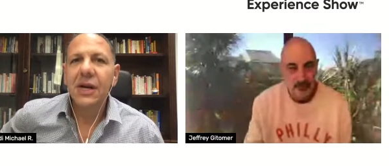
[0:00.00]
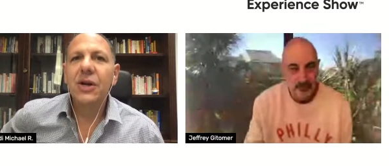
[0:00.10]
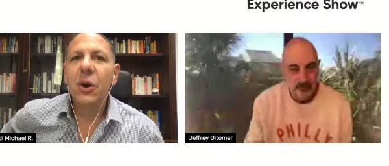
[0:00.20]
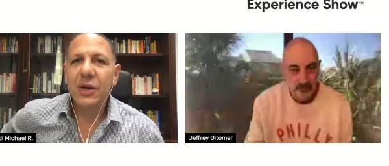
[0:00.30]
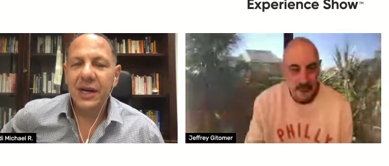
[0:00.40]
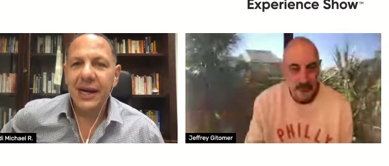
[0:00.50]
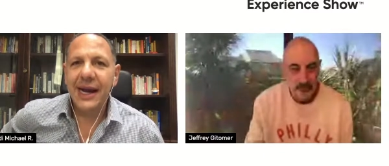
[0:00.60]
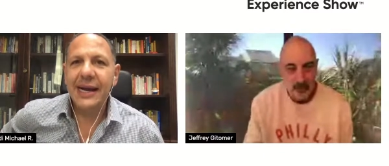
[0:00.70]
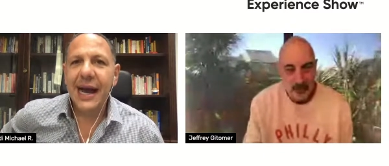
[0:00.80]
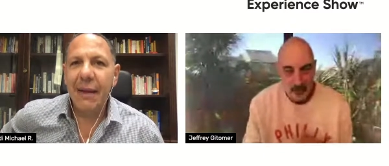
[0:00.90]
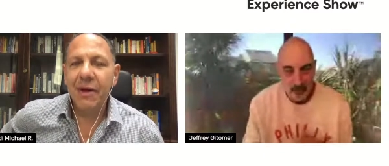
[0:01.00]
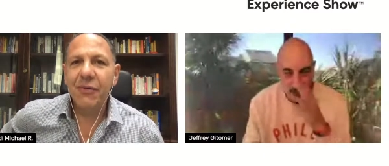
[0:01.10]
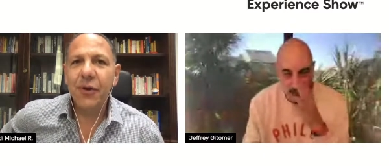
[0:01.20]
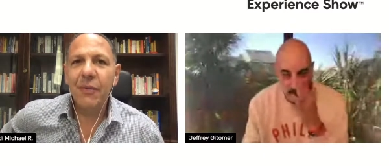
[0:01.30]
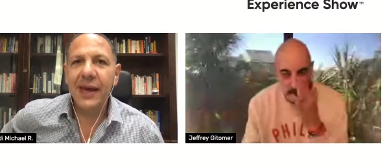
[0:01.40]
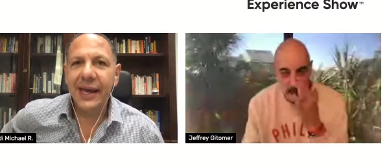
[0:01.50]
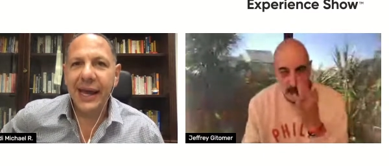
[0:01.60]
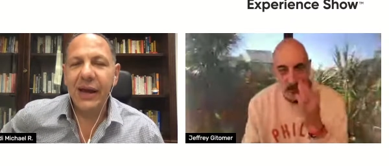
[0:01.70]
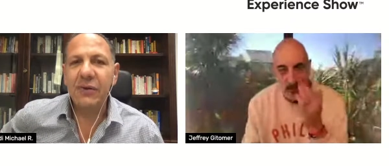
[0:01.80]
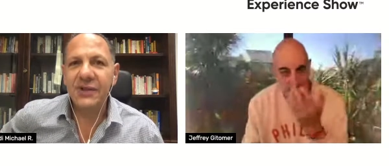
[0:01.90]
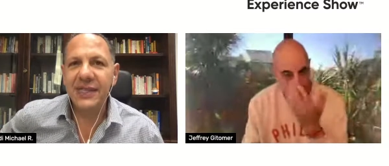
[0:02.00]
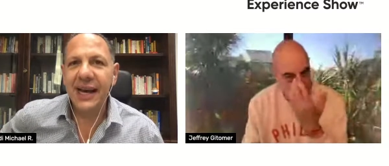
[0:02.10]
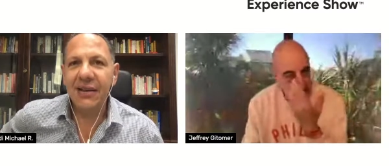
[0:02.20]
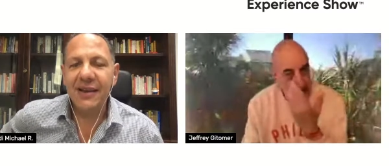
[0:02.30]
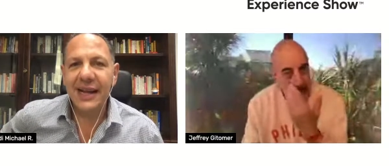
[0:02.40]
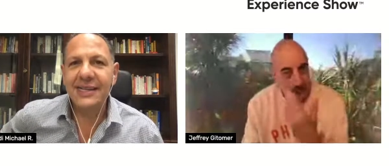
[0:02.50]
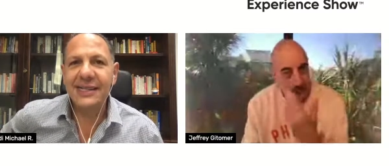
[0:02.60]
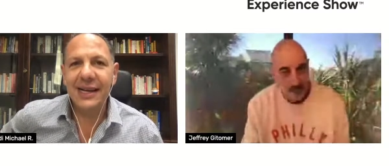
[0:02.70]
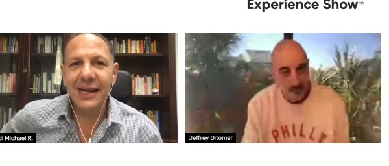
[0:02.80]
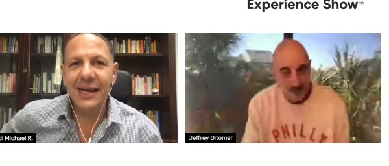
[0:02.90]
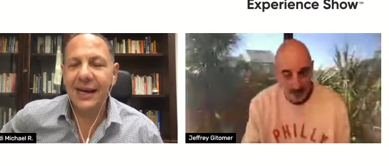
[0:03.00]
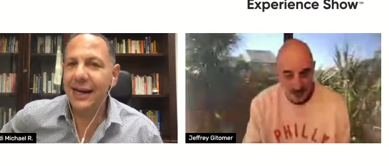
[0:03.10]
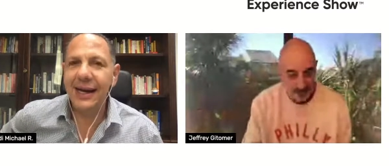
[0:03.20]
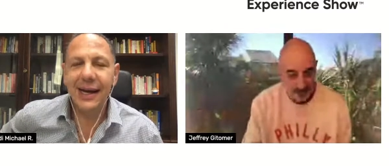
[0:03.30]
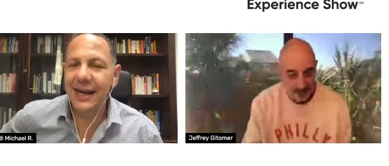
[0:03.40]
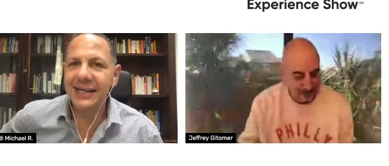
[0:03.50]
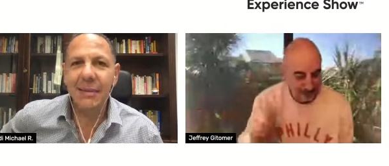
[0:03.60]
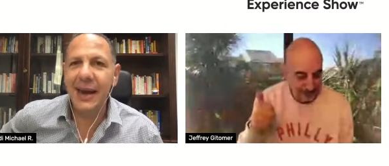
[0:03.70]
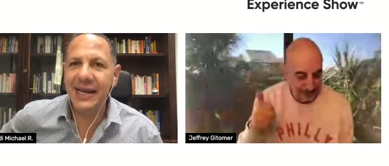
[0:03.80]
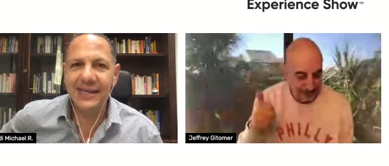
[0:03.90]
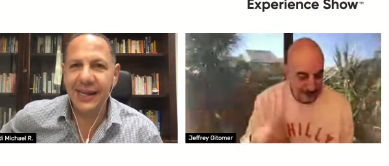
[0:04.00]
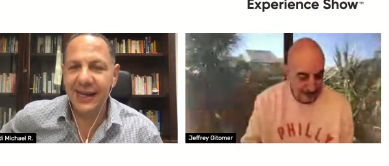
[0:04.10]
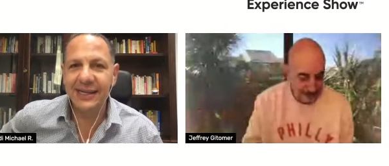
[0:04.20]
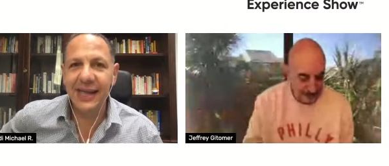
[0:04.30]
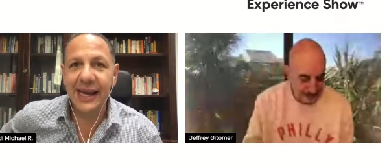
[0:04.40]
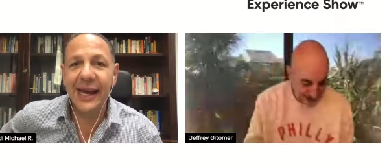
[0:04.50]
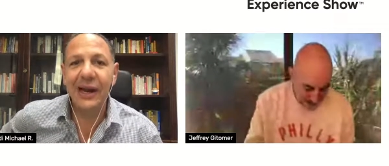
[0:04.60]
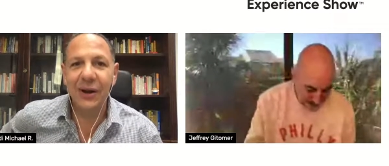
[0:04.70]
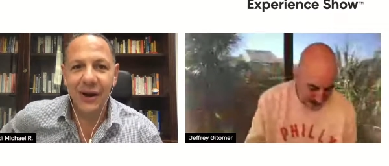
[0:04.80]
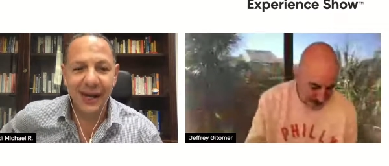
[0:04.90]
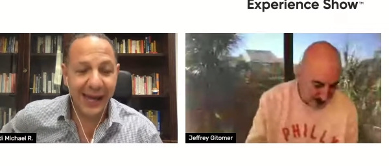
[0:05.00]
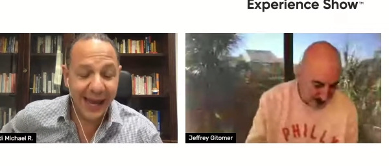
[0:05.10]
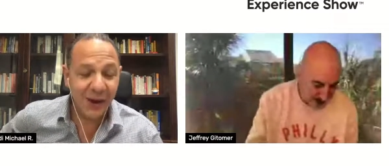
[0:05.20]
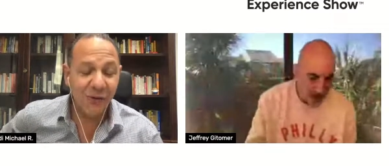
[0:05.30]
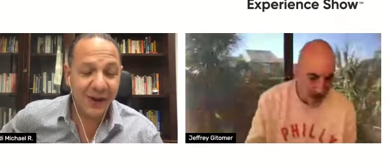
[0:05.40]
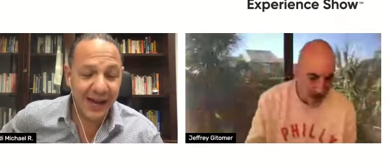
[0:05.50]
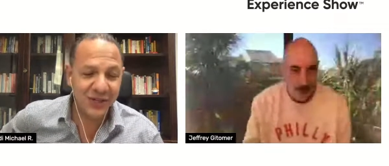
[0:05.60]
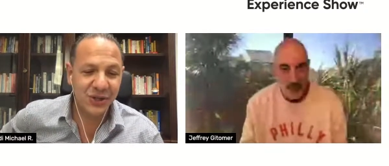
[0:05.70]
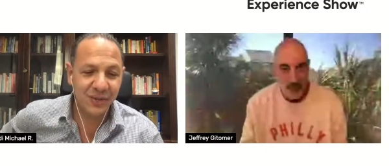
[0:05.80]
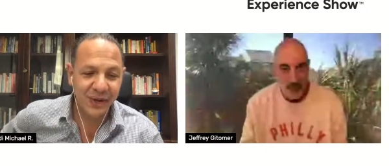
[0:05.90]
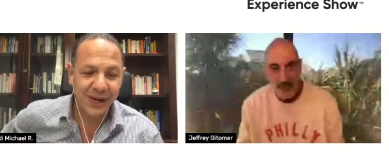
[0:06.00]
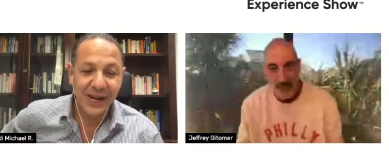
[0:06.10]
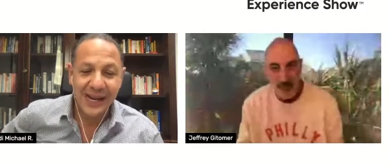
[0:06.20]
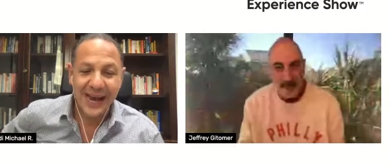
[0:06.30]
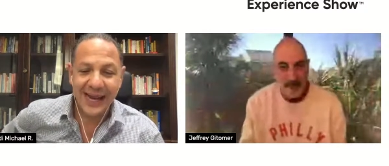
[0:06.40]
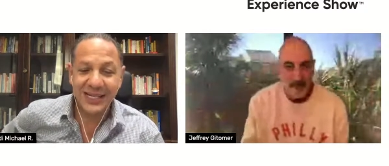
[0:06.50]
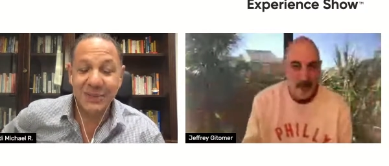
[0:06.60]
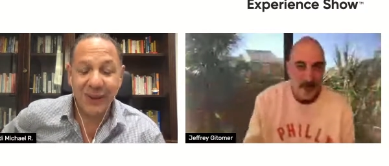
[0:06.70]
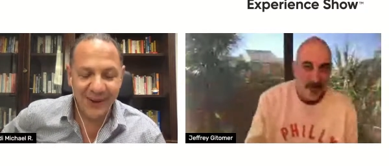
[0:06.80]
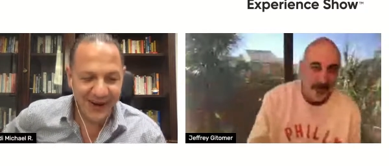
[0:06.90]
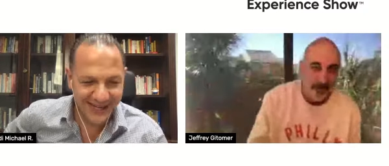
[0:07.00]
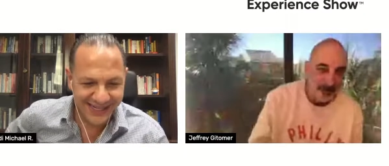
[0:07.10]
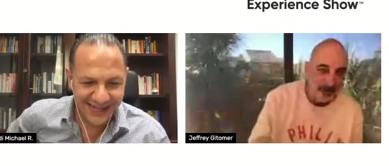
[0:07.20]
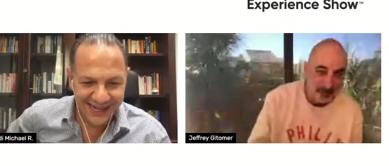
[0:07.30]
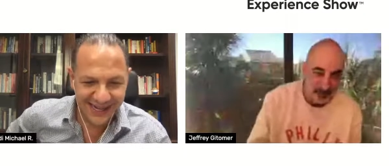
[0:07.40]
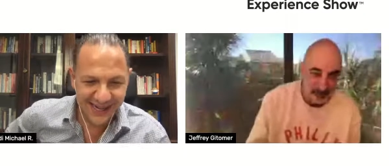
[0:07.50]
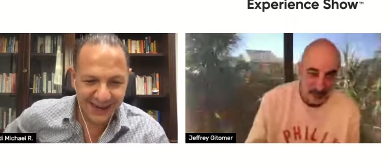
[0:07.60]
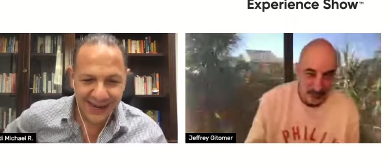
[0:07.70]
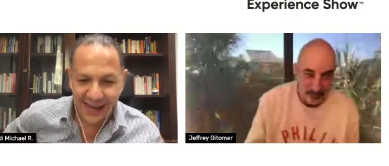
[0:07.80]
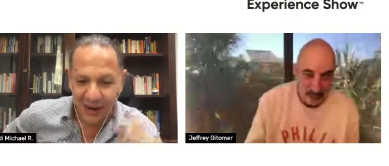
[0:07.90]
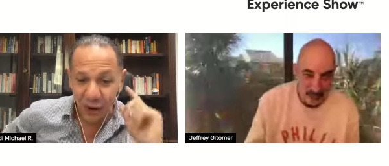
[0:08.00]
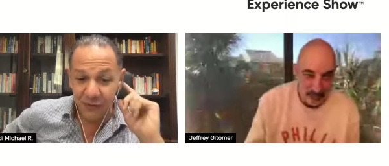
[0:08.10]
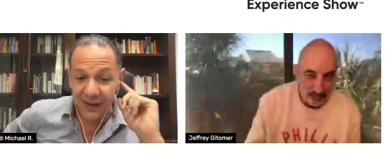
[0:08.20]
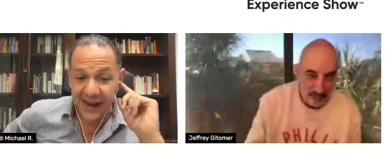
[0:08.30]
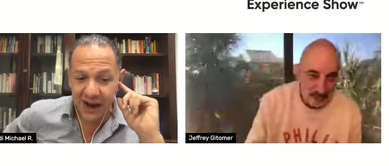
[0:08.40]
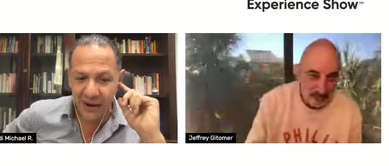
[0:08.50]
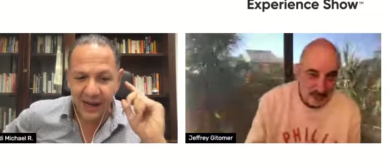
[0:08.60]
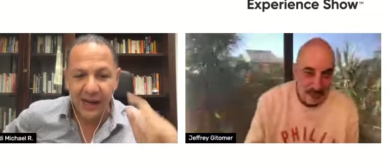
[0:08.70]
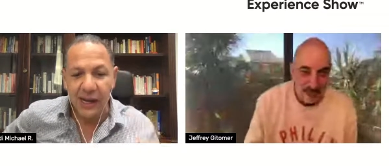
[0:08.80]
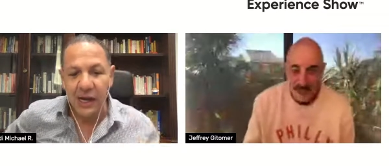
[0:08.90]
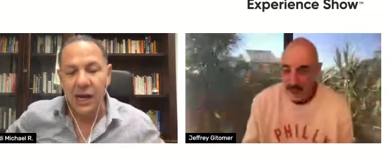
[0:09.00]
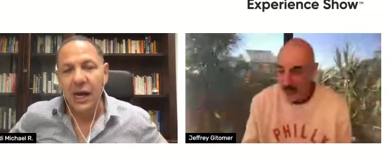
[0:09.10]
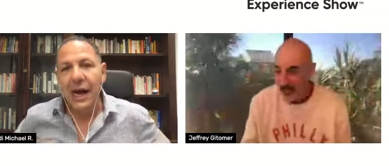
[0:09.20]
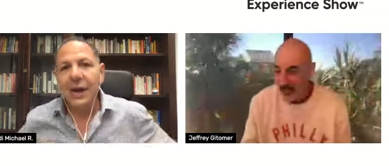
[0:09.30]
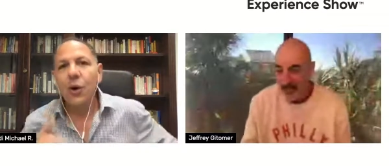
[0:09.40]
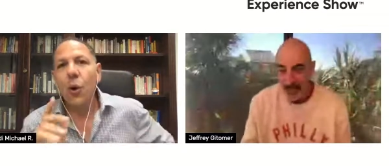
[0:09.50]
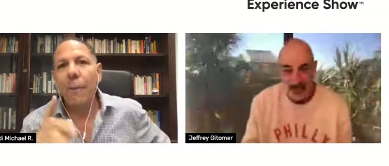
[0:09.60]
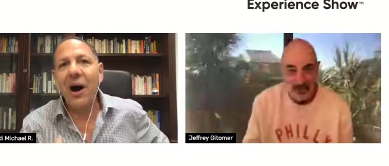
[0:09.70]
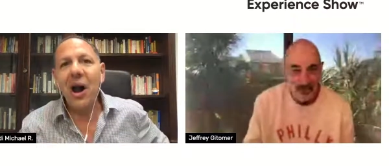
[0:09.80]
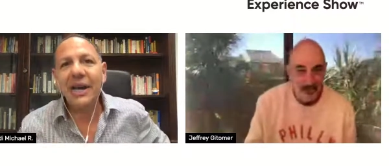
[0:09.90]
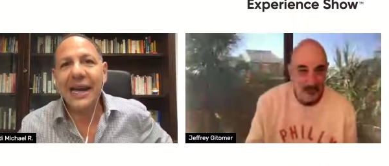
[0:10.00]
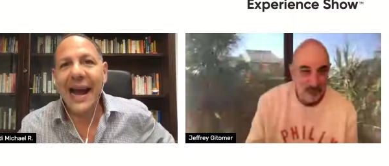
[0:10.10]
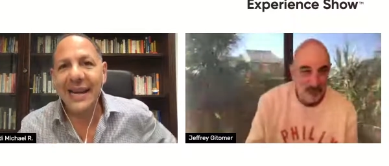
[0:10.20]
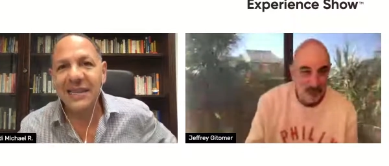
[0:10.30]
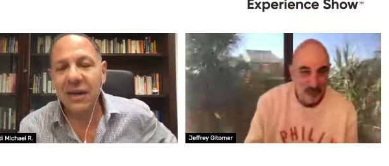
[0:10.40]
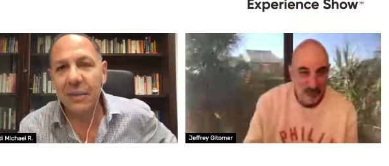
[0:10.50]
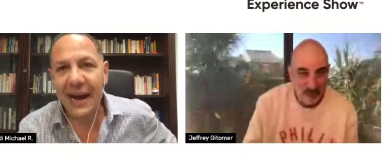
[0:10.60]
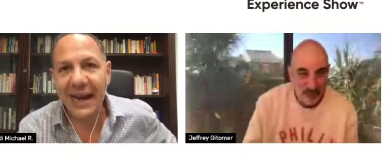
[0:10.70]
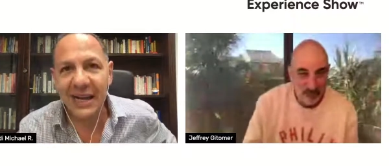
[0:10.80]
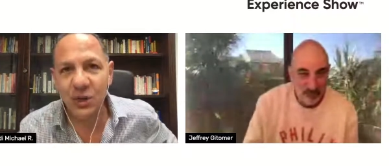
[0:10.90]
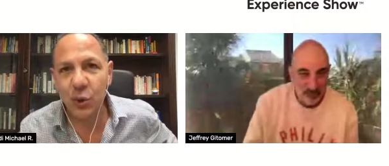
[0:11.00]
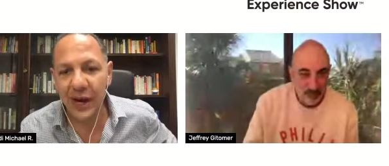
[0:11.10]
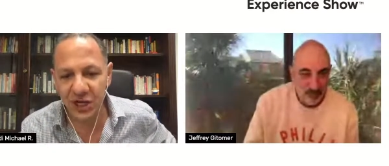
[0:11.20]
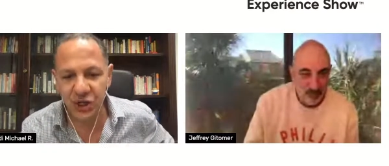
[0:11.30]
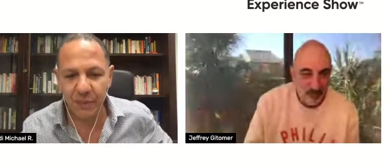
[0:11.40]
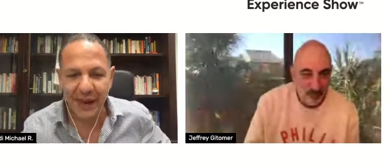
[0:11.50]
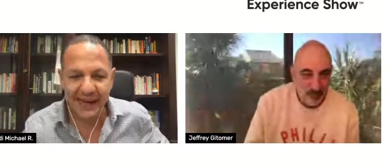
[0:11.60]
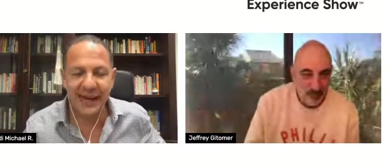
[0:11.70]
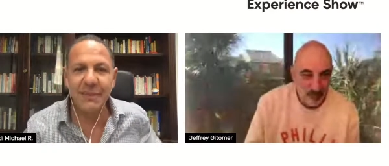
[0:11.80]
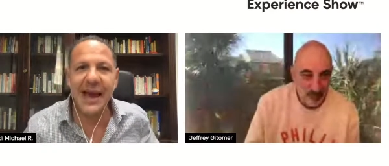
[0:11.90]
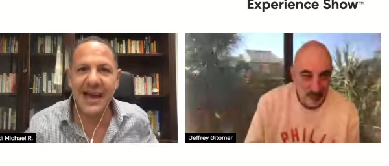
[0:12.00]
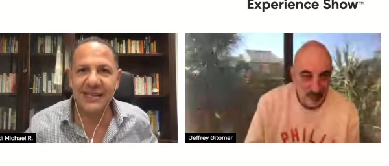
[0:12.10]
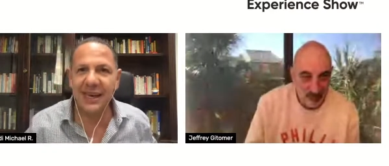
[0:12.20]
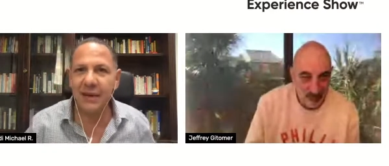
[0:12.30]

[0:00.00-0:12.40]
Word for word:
Speaker 1: noted. And coming from the king of sales, that's uh, that's amazing. It's the killer king of customer experience and the king of caring. Exactly. You partly answered my last question, but let me ask